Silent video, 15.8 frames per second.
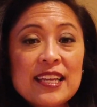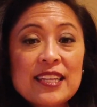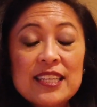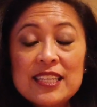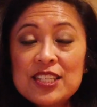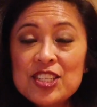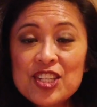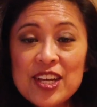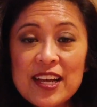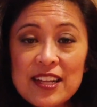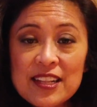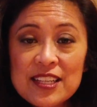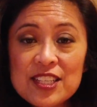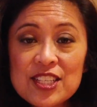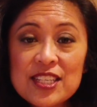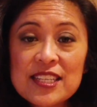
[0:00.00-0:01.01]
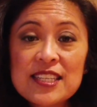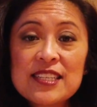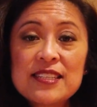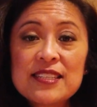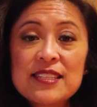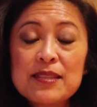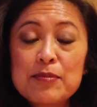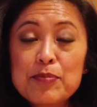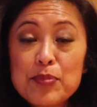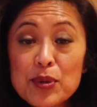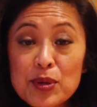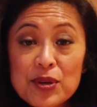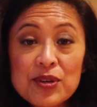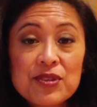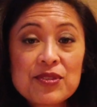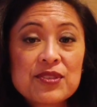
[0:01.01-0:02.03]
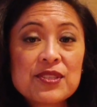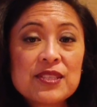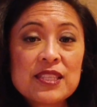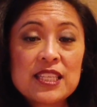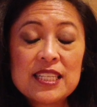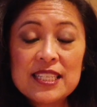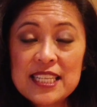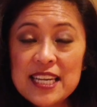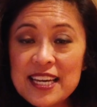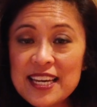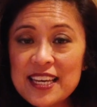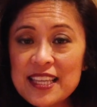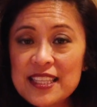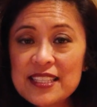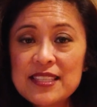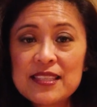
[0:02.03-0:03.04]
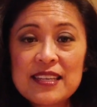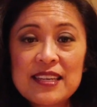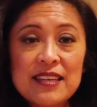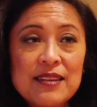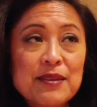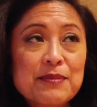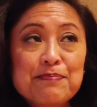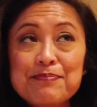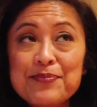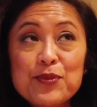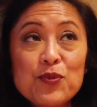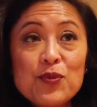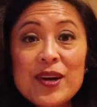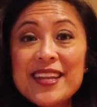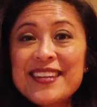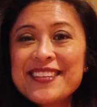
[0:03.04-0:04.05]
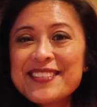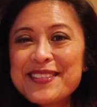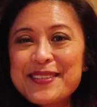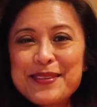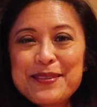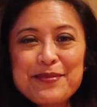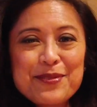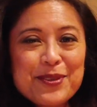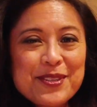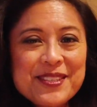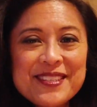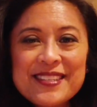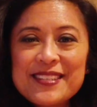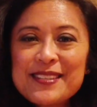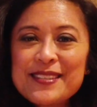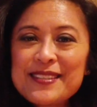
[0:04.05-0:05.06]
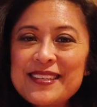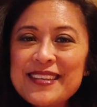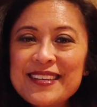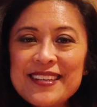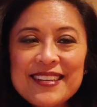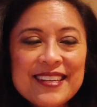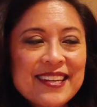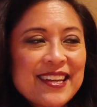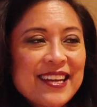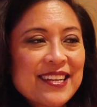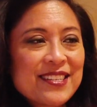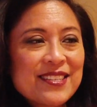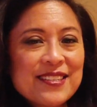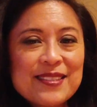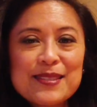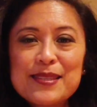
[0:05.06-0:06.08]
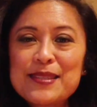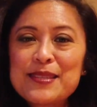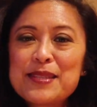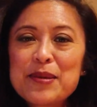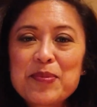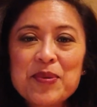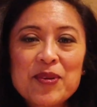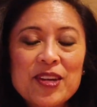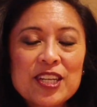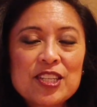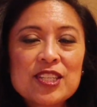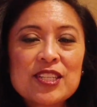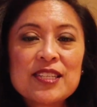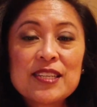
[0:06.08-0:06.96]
the challenges, the births, the deaths, the weddings, the divorces, the connections, the separations.